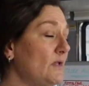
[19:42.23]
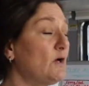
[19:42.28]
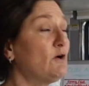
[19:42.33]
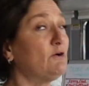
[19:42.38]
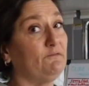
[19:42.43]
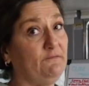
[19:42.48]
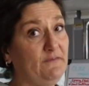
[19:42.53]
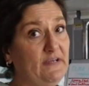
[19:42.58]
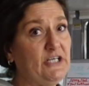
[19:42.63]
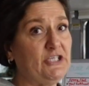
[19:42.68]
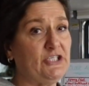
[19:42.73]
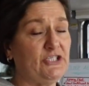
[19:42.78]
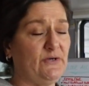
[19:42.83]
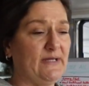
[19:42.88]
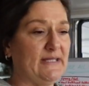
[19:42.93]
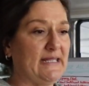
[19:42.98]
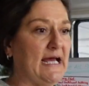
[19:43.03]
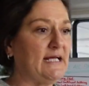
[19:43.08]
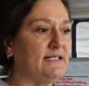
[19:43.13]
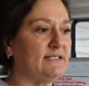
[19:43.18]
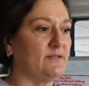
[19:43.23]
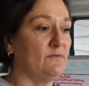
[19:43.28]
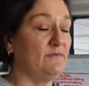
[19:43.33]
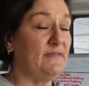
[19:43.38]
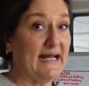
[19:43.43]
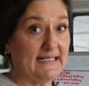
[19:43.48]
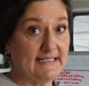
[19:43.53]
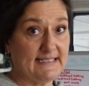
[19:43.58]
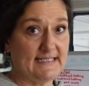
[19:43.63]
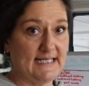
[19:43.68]
Or finish doing that, so
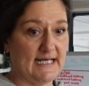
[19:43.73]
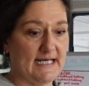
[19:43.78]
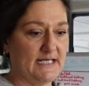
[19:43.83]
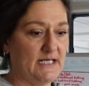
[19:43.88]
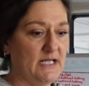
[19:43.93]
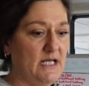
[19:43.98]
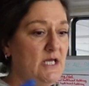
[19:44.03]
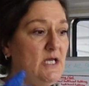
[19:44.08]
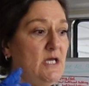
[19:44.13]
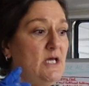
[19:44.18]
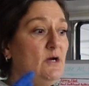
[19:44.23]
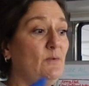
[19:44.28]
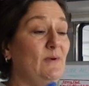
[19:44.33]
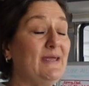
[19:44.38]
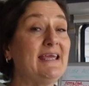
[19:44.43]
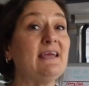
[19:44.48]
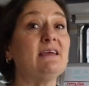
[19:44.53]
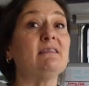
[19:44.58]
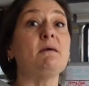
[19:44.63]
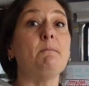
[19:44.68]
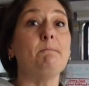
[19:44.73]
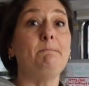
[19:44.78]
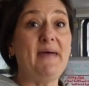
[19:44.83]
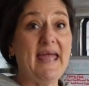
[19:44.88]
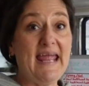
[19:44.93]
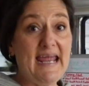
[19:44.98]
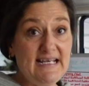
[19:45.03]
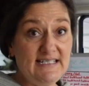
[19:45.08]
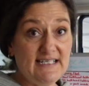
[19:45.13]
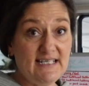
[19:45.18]
that's done. We can get them
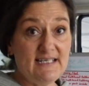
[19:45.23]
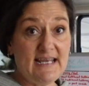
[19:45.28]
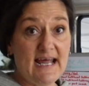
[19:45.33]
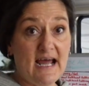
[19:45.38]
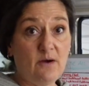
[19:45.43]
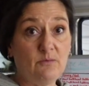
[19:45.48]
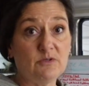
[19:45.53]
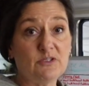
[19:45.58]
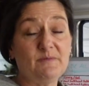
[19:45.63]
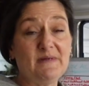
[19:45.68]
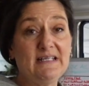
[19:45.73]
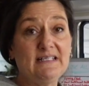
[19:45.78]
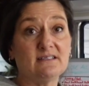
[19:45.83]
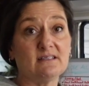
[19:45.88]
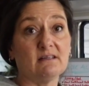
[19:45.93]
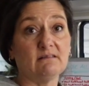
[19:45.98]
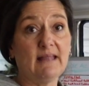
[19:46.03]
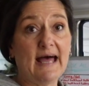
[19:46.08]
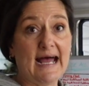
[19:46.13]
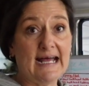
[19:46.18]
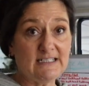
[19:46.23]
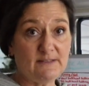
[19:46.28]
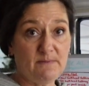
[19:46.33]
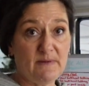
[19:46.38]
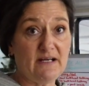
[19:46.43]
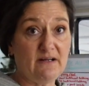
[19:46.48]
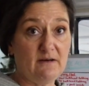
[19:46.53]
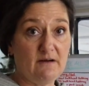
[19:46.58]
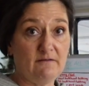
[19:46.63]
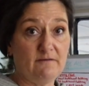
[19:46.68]
painted now, which means the last
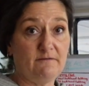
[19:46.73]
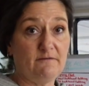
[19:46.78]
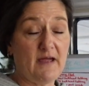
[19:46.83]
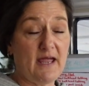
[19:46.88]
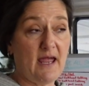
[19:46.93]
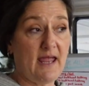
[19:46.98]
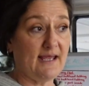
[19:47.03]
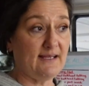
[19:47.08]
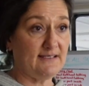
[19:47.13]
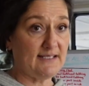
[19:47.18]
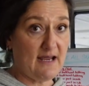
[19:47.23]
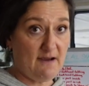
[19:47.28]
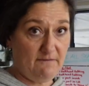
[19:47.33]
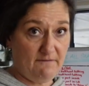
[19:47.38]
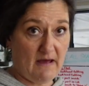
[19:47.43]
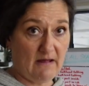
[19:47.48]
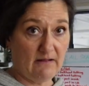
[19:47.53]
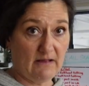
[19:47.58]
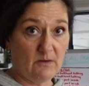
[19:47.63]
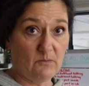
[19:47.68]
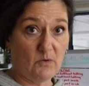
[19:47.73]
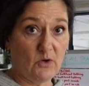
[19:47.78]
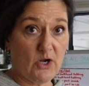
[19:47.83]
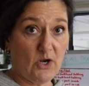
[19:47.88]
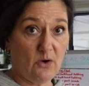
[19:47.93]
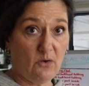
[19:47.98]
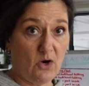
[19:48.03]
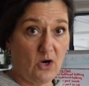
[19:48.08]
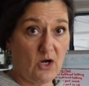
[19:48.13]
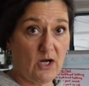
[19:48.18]
bit of anti-fouling will
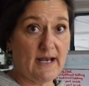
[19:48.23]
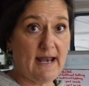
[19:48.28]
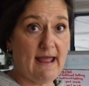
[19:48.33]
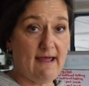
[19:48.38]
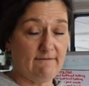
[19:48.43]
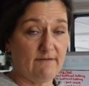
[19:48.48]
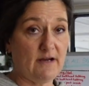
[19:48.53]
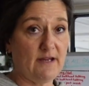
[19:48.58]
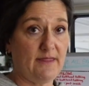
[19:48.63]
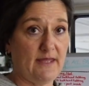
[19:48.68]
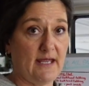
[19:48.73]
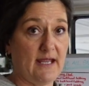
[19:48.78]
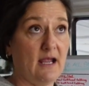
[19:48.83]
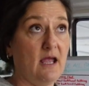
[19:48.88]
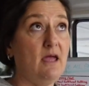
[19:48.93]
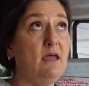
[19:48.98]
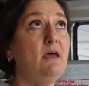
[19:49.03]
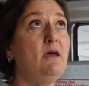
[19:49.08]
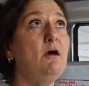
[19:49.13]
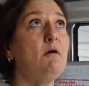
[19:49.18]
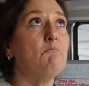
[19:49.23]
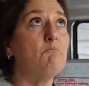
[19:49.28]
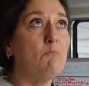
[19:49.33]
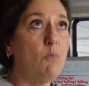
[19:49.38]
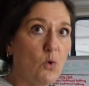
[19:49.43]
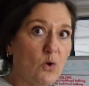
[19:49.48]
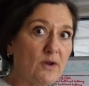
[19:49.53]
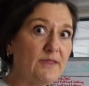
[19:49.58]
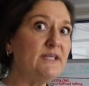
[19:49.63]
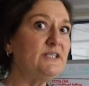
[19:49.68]
go on everything
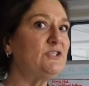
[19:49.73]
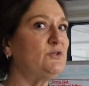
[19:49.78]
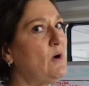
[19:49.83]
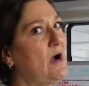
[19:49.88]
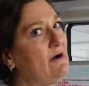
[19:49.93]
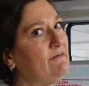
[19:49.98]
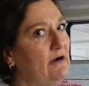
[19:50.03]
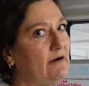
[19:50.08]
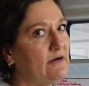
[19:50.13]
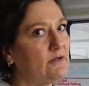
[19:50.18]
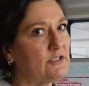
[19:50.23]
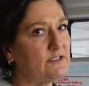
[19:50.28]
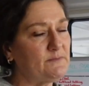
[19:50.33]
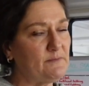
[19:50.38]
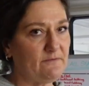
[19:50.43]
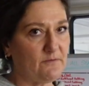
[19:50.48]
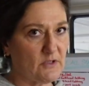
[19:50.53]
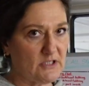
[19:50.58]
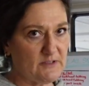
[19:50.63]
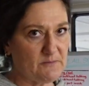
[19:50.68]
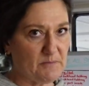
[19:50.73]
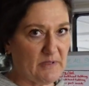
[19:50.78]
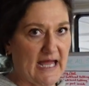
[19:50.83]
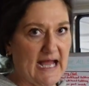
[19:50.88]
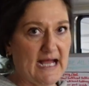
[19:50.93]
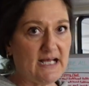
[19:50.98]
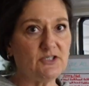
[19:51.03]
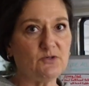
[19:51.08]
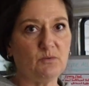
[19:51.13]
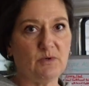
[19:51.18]
more than 12 hours before
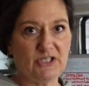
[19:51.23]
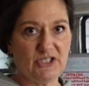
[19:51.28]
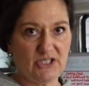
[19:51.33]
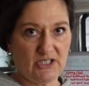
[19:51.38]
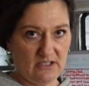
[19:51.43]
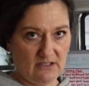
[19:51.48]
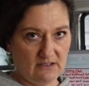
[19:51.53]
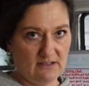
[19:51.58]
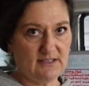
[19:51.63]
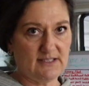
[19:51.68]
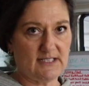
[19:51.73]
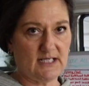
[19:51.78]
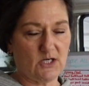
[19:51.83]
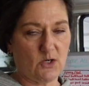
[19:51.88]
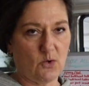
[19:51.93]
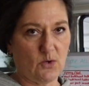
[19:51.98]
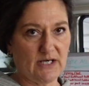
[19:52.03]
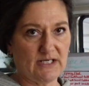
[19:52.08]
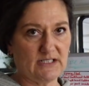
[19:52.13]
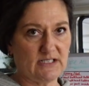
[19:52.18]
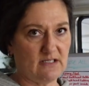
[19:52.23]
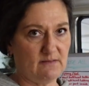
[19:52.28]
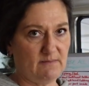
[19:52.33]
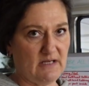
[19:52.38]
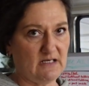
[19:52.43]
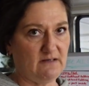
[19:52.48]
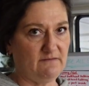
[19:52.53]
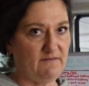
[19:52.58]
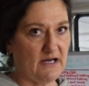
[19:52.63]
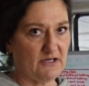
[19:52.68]
splash, which is according to the
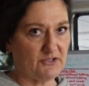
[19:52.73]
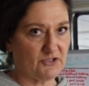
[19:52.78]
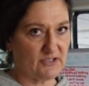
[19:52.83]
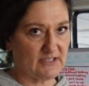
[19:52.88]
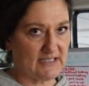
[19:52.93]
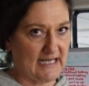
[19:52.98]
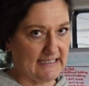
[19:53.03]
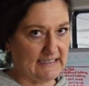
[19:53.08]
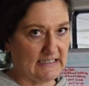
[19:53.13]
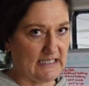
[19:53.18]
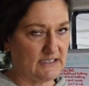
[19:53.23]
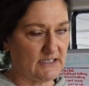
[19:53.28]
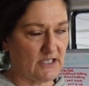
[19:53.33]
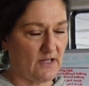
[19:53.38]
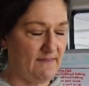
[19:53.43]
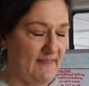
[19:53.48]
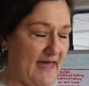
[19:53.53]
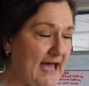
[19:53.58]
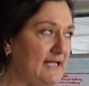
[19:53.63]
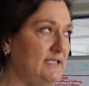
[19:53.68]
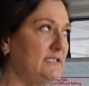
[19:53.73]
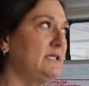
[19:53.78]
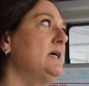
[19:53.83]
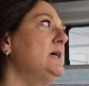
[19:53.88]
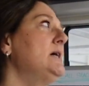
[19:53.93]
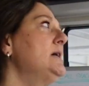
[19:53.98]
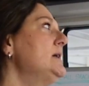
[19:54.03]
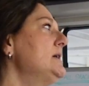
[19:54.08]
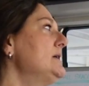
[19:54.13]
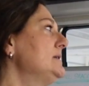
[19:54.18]
manufacturer's guidelines on that.
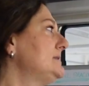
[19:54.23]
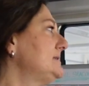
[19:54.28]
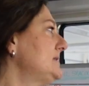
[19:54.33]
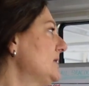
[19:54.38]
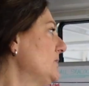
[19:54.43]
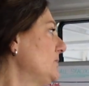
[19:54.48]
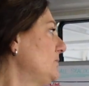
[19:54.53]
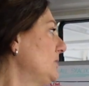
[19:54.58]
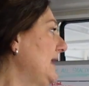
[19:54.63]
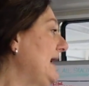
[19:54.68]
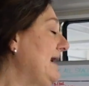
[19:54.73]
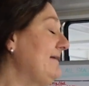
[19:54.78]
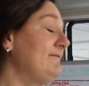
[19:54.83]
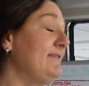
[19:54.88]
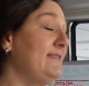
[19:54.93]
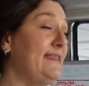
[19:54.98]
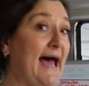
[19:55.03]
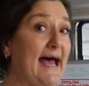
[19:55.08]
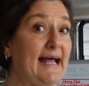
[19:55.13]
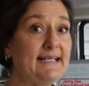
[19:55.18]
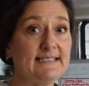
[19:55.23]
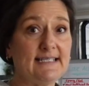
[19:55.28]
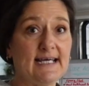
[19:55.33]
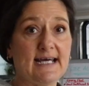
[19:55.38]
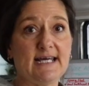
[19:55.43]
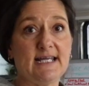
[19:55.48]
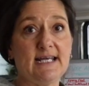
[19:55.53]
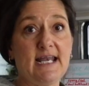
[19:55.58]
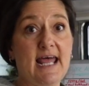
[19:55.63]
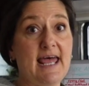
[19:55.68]
So we'll have that
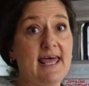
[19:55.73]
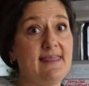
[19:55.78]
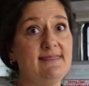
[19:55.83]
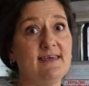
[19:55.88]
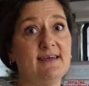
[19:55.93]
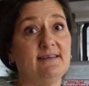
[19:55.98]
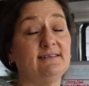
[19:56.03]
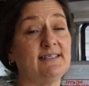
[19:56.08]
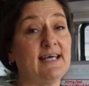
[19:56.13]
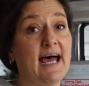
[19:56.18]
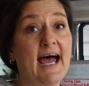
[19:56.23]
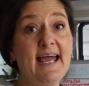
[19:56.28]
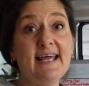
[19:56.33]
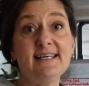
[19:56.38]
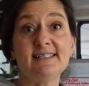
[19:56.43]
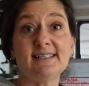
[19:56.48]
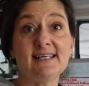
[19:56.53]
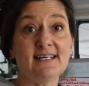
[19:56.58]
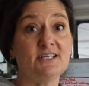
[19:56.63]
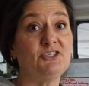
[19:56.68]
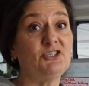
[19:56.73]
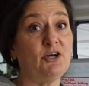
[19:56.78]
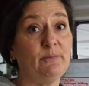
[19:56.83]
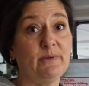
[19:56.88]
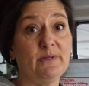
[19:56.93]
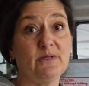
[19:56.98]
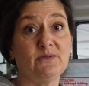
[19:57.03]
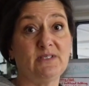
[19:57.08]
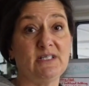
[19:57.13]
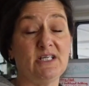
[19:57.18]
done, and then Ty is going to jump
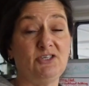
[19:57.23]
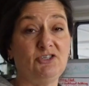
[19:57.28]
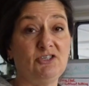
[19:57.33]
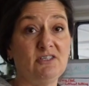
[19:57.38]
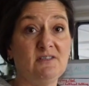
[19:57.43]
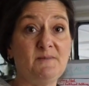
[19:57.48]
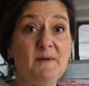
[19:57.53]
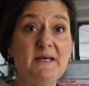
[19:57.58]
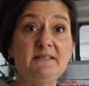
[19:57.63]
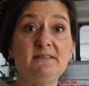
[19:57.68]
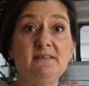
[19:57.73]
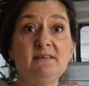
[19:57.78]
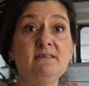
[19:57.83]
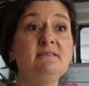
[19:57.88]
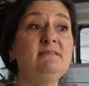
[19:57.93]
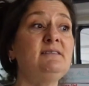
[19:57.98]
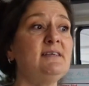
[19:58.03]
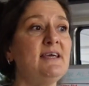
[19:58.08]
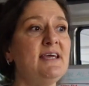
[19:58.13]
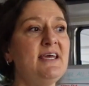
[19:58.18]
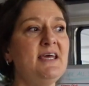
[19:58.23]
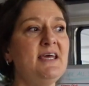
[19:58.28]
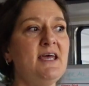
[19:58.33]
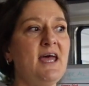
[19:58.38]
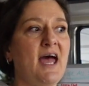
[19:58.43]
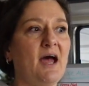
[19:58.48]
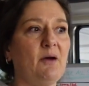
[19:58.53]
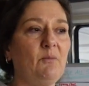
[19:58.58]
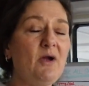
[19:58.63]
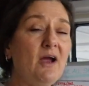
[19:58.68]
in those engine spaces,
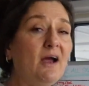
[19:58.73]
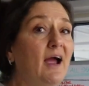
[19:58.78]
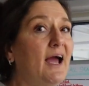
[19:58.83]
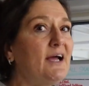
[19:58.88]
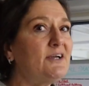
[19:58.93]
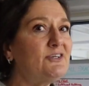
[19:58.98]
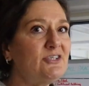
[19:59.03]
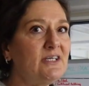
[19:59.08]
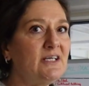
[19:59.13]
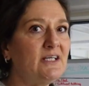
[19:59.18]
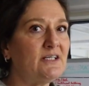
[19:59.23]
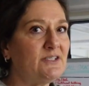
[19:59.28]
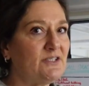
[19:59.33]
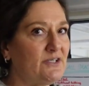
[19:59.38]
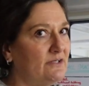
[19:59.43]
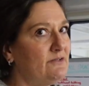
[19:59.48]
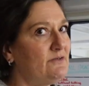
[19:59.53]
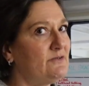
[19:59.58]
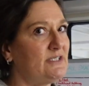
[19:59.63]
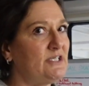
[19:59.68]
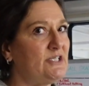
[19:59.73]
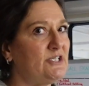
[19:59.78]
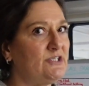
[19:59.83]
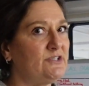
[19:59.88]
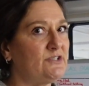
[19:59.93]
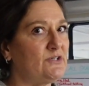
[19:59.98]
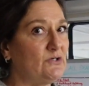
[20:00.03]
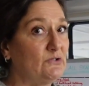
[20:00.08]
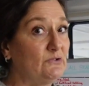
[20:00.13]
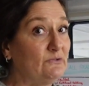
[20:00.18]
and we are actually going to turn those
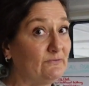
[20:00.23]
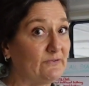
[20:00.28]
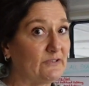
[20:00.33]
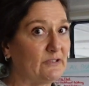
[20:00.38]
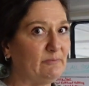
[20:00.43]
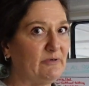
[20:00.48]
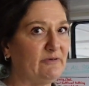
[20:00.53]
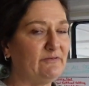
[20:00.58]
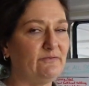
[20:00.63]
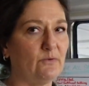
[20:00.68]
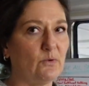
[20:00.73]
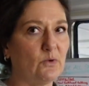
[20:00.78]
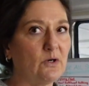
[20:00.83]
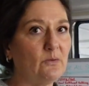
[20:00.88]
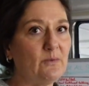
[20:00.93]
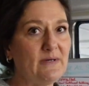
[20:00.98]
engines over before